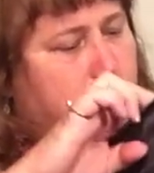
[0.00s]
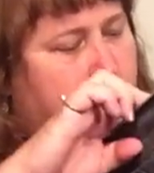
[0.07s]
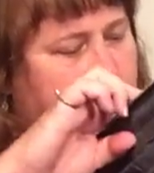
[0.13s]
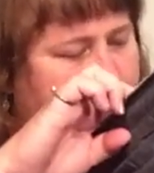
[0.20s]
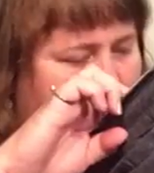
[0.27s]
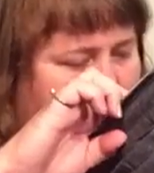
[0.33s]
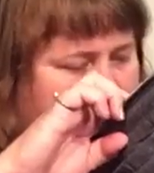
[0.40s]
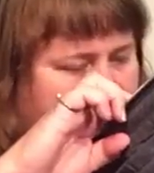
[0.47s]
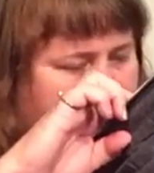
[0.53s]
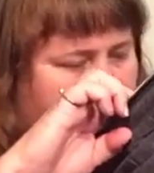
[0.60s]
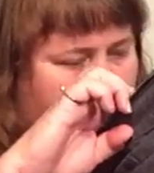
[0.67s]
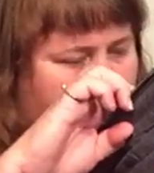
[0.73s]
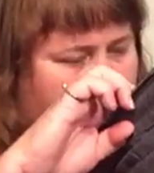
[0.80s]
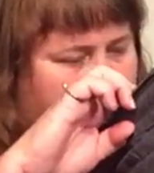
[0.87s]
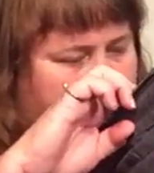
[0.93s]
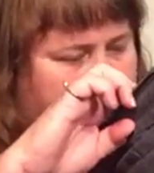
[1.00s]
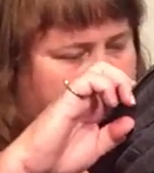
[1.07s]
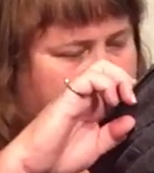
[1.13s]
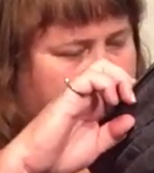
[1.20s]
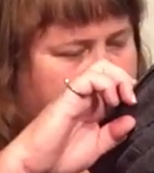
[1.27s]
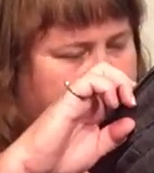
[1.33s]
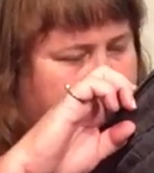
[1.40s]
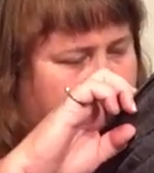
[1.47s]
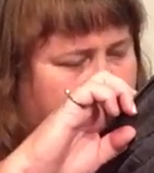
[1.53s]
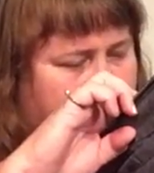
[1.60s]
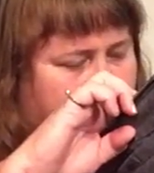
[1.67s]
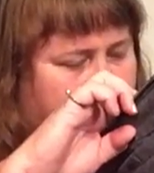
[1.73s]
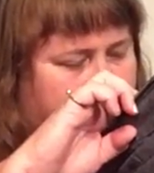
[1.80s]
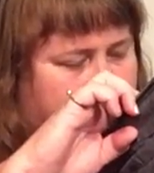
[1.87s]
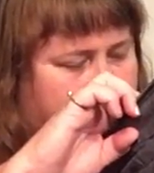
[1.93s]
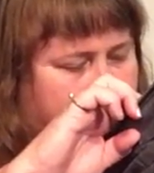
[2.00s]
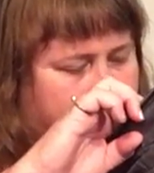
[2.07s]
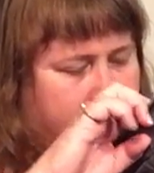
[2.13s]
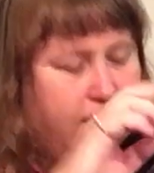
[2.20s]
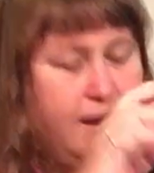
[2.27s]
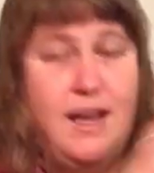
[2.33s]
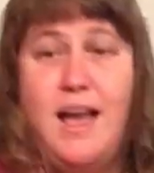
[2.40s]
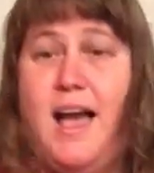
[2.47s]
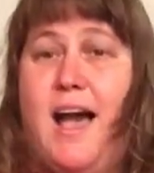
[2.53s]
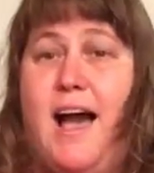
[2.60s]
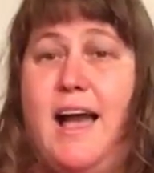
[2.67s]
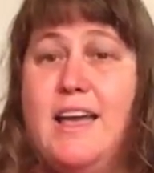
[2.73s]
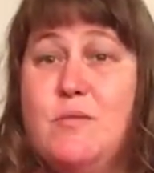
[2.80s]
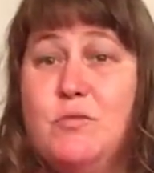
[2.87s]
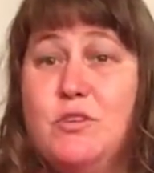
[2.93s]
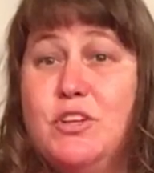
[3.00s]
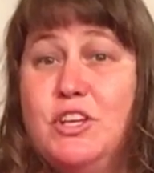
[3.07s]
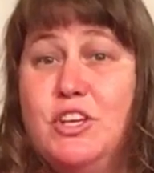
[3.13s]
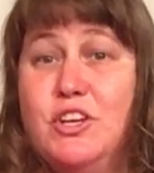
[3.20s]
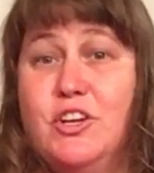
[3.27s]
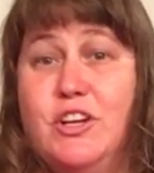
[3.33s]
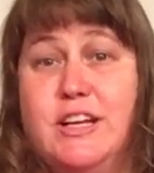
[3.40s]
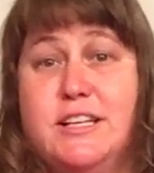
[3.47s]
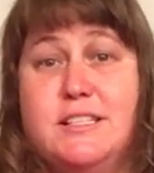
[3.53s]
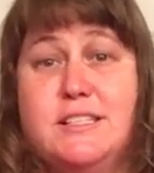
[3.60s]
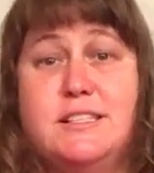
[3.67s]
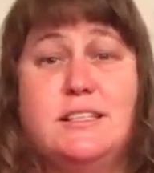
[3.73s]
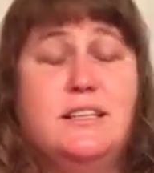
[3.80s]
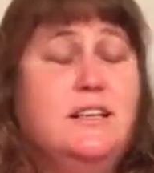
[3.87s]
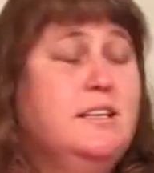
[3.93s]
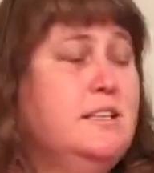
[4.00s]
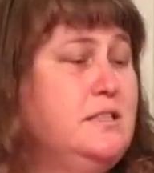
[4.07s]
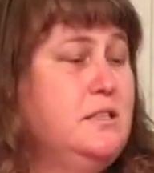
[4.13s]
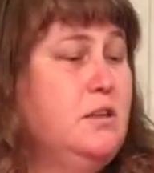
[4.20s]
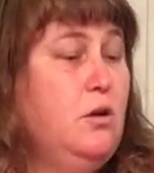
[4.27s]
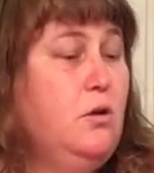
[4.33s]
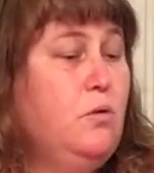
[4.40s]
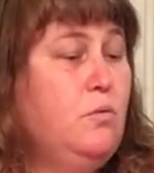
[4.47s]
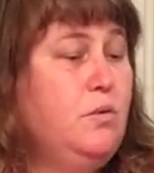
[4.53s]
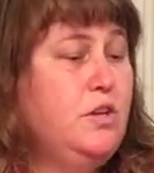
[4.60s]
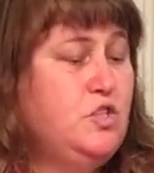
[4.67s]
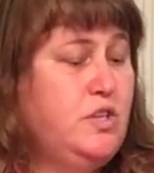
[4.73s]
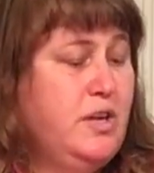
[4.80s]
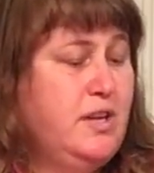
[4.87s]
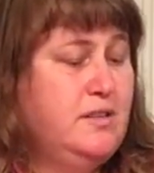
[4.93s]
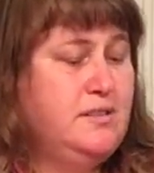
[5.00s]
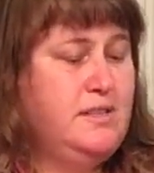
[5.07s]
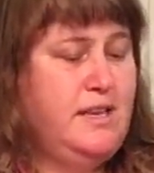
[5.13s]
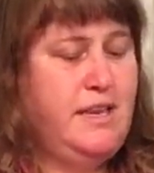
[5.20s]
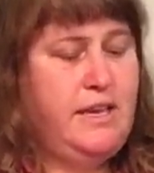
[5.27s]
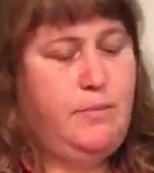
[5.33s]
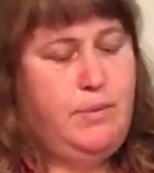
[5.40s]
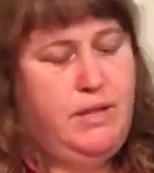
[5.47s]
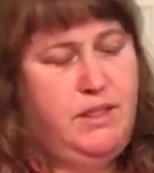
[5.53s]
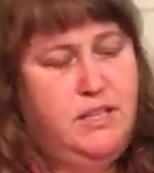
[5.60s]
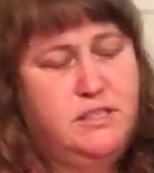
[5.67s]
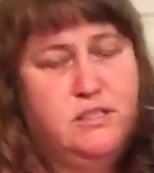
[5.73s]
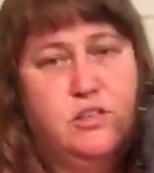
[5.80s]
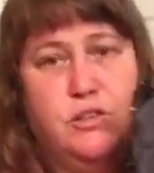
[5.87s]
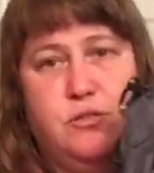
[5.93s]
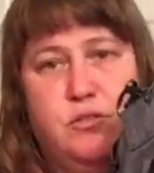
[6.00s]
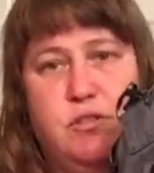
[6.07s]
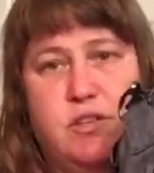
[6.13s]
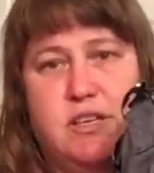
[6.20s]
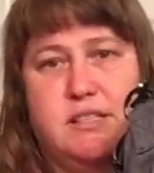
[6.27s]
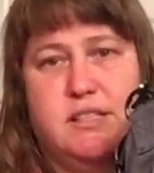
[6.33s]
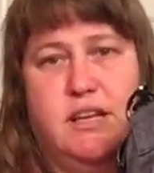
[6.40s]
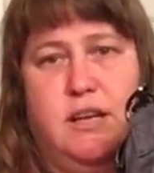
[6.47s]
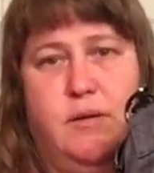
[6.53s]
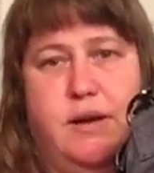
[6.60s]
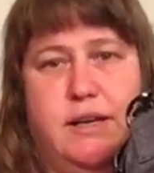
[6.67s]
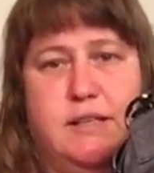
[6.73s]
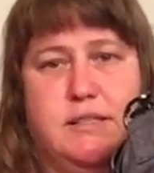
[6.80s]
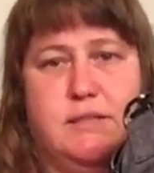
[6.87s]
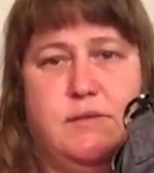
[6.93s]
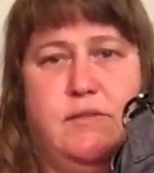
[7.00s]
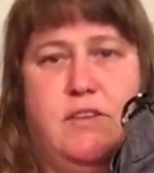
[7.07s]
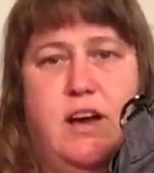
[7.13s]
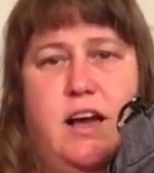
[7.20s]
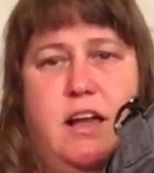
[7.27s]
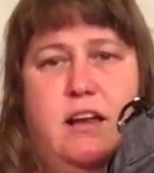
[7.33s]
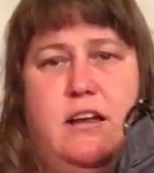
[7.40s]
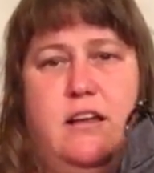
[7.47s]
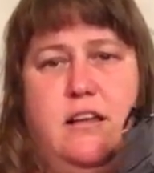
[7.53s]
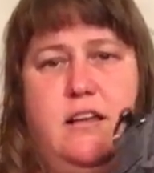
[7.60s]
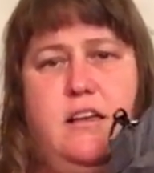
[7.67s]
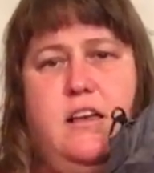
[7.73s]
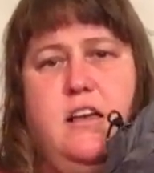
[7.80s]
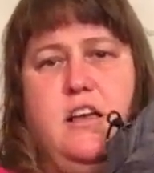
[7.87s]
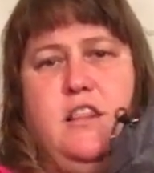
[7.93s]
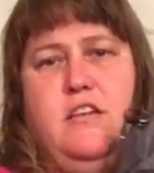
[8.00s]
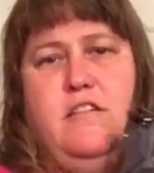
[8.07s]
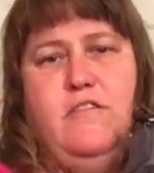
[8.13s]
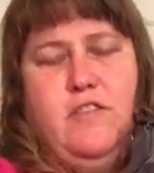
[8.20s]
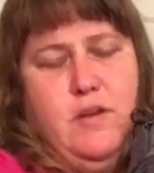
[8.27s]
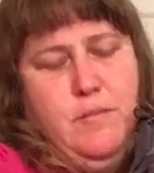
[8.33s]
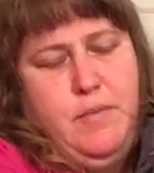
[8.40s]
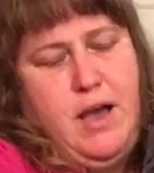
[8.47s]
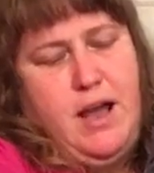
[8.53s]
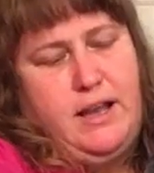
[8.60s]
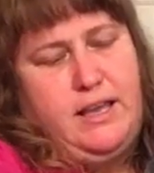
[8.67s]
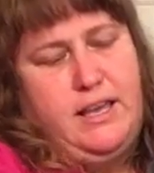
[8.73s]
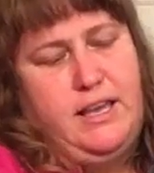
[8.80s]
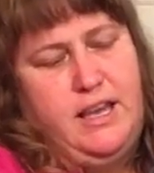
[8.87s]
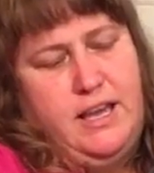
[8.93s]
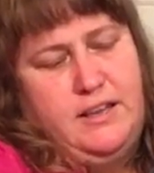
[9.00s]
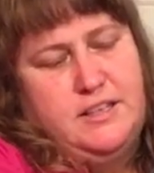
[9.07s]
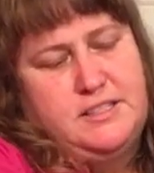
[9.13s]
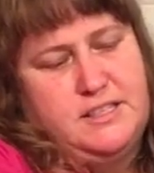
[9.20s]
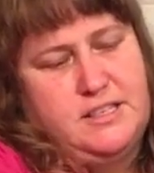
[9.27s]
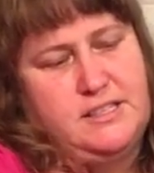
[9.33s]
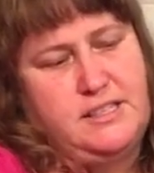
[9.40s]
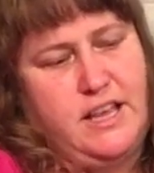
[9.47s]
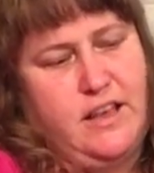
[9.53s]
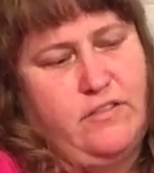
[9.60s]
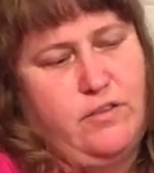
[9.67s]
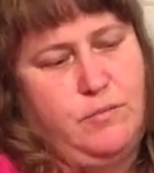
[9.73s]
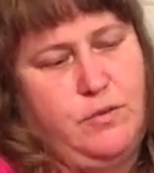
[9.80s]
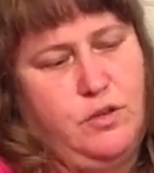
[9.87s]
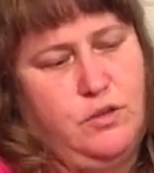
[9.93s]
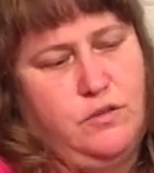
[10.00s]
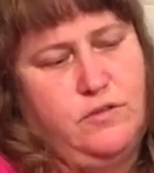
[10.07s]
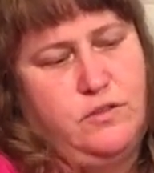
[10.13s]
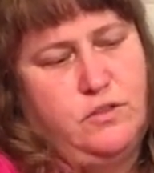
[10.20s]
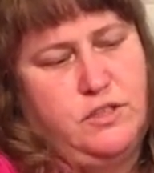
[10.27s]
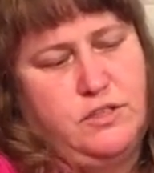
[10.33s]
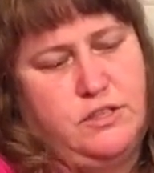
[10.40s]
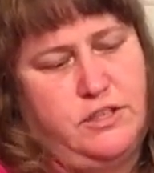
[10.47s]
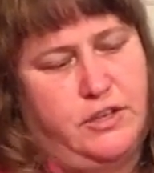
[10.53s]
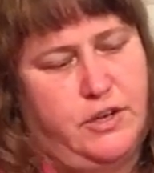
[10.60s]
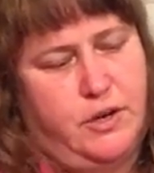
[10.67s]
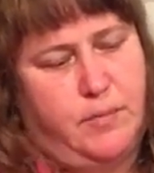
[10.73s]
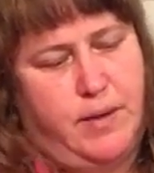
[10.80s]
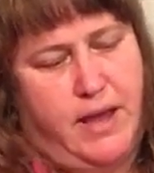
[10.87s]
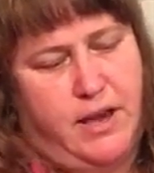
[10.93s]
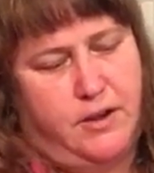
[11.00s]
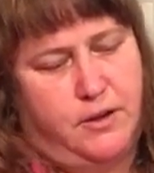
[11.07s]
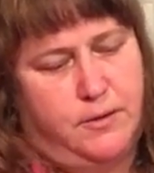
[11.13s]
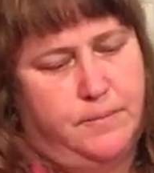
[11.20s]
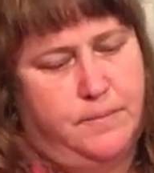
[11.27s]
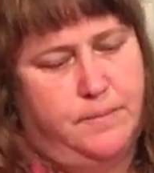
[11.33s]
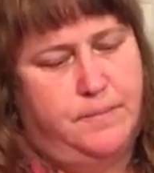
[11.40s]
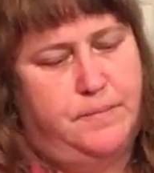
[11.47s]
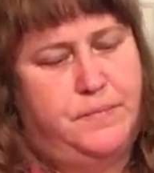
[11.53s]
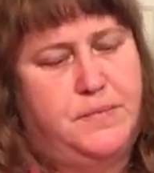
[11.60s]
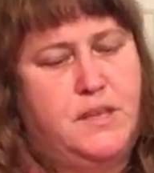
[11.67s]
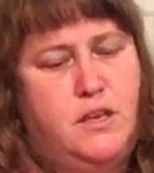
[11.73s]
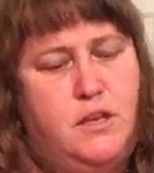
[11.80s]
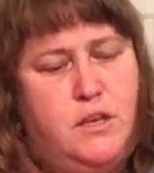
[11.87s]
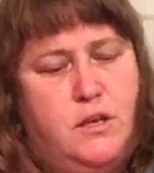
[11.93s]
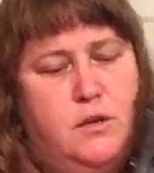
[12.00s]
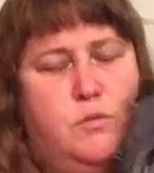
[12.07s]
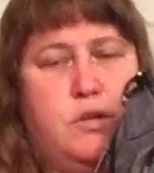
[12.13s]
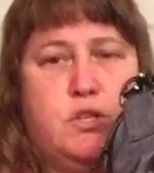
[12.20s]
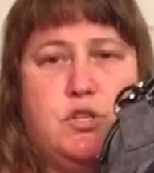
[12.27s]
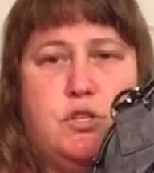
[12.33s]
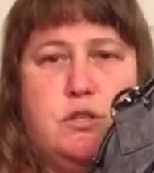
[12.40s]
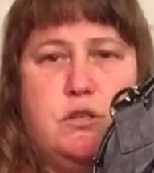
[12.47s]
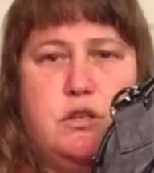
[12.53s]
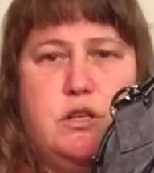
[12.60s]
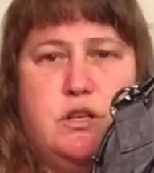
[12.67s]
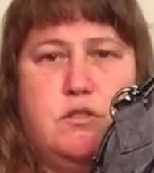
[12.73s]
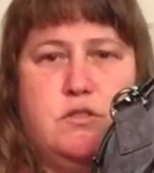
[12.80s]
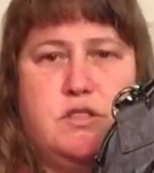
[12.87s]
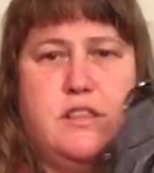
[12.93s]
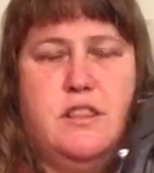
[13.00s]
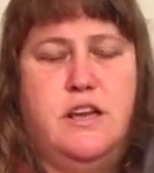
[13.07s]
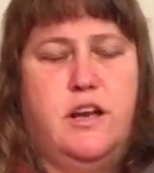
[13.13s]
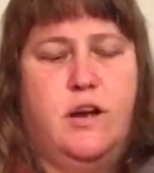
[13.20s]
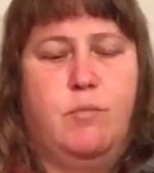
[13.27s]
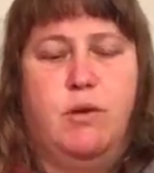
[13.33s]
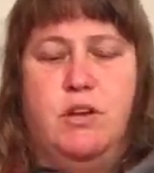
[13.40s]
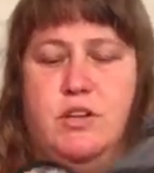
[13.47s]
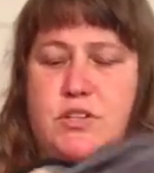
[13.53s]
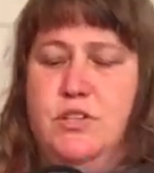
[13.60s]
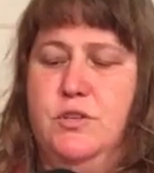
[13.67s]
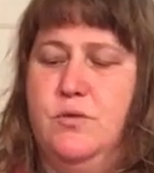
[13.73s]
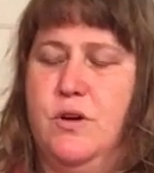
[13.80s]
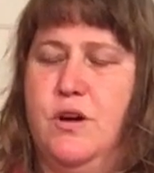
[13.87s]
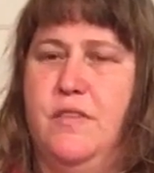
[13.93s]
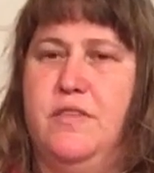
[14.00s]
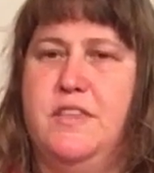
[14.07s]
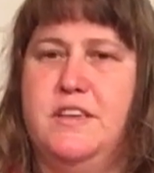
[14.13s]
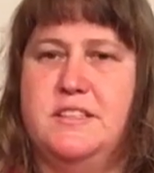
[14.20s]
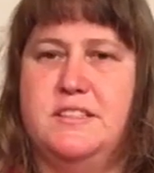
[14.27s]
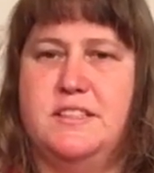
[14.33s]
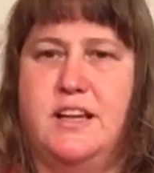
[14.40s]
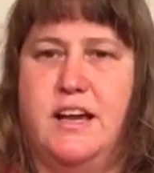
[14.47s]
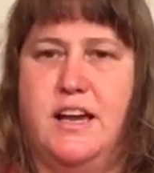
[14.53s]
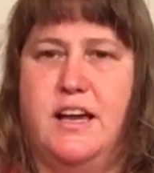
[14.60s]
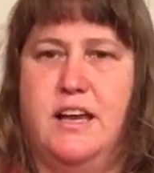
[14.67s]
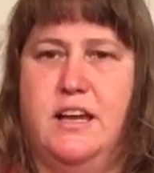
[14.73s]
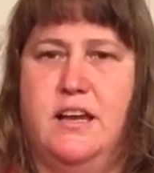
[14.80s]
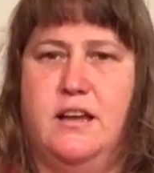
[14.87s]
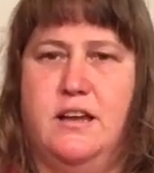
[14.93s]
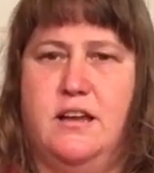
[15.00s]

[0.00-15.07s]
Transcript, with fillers: Yeah, so aside from that, I am really curious. So we shall see, but let's look through this anyways. We've got the front pocket, and this does have a beautiful interior pattern, which you don't see there, but you do on this side.